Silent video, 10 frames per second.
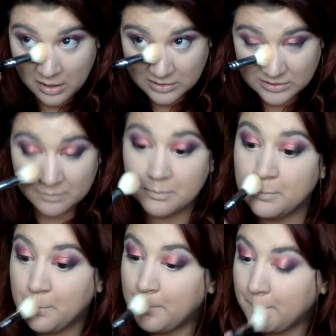So
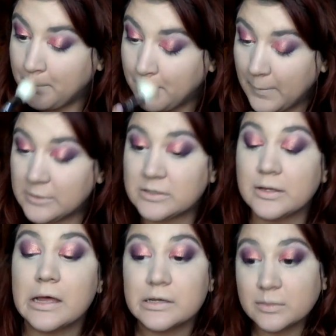
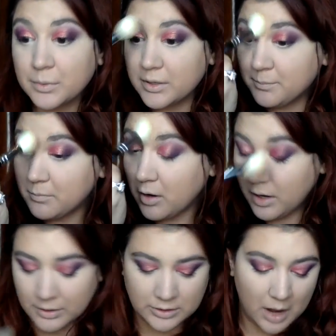basically I just put it
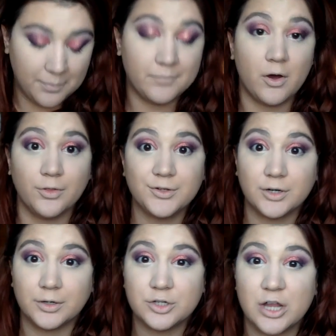on top of all the
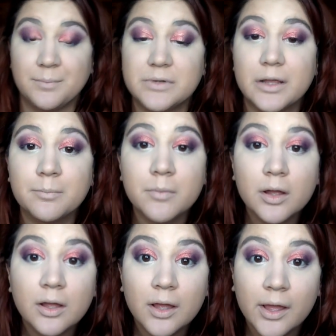Tarte Shape Tape.
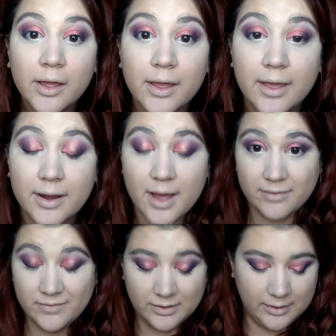And I
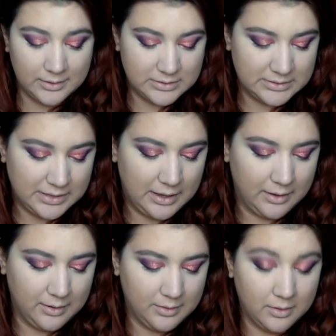feel like it just like
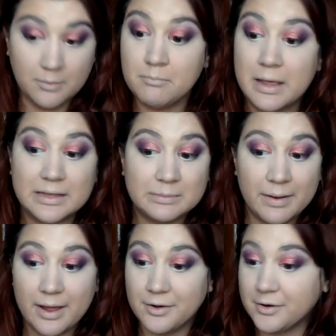makes my
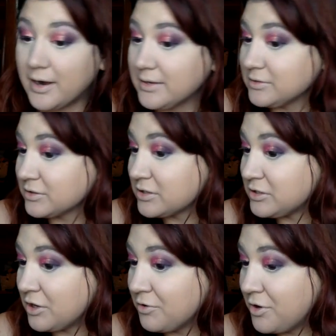under eyes look
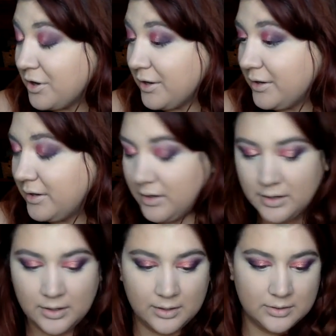so good,
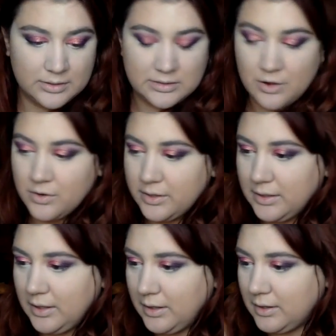so
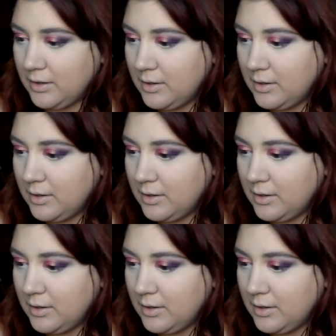clean.